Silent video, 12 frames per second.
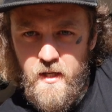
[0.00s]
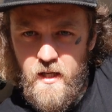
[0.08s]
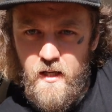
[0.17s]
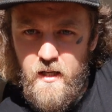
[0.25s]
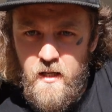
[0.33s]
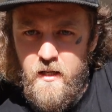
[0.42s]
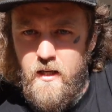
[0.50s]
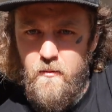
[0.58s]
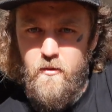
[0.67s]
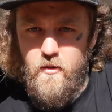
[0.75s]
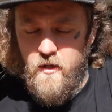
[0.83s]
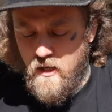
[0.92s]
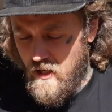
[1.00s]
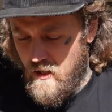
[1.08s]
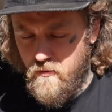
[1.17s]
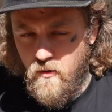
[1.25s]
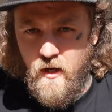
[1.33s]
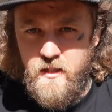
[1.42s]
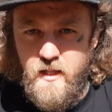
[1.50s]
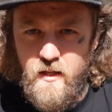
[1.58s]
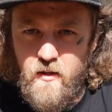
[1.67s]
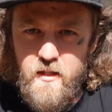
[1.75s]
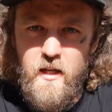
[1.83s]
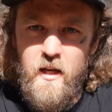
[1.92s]
gear. A couple of good products there,
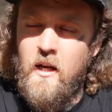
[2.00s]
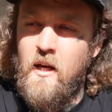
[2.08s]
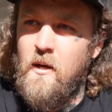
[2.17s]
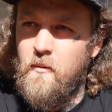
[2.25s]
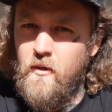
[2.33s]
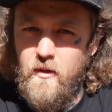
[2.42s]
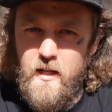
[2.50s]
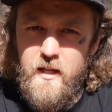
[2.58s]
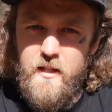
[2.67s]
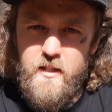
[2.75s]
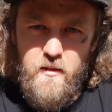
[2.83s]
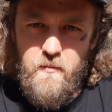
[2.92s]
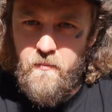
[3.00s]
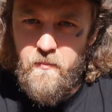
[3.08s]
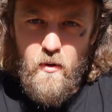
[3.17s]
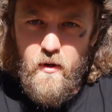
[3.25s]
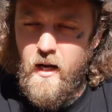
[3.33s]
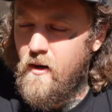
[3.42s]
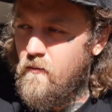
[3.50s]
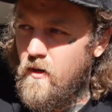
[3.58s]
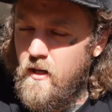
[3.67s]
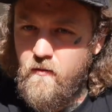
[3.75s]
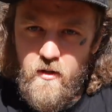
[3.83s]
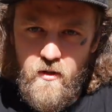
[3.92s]
guys. We're not that into the product
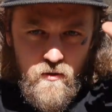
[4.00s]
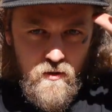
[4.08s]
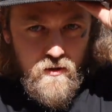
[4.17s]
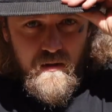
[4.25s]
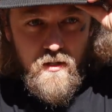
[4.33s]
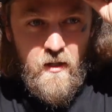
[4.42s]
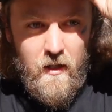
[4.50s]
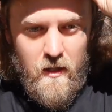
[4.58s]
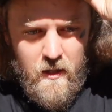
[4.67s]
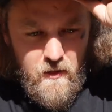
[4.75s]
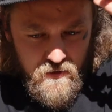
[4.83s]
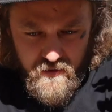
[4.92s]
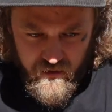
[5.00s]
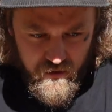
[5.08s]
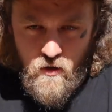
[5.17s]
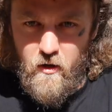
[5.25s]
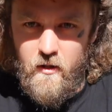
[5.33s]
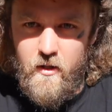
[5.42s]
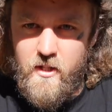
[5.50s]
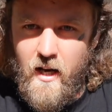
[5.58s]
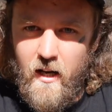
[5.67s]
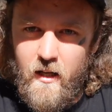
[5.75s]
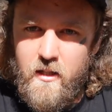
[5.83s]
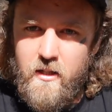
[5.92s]
review and turn the
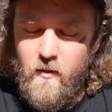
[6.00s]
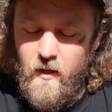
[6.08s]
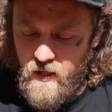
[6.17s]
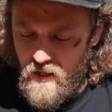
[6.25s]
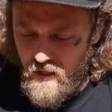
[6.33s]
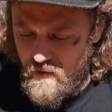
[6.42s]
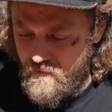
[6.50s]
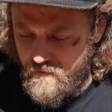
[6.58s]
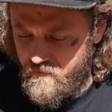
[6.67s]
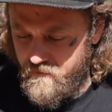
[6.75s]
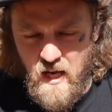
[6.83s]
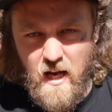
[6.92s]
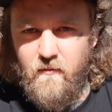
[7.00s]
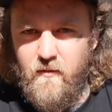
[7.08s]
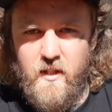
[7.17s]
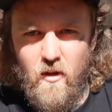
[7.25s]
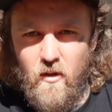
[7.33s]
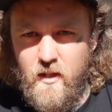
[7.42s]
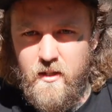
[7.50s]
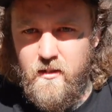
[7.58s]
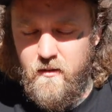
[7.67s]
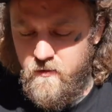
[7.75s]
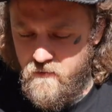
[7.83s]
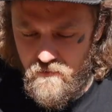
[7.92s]
channel into a
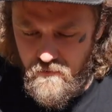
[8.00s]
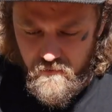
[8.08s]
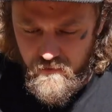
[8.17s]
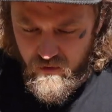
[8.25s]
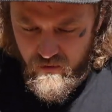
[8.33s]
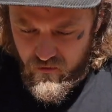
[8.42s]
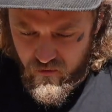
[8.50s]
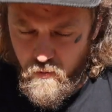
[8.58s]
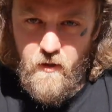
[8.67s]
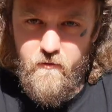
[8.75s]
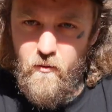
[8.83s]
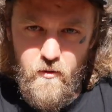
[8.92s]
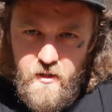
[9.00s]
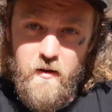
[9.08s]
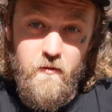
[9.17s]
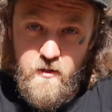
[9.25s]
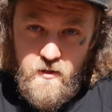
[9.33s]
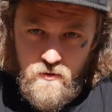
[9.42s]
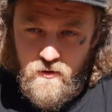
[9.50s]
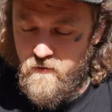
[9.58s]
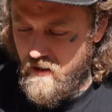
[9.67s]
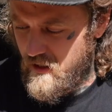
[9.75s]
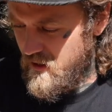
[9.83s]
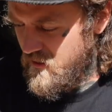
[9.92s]
advertising 24/7 sort of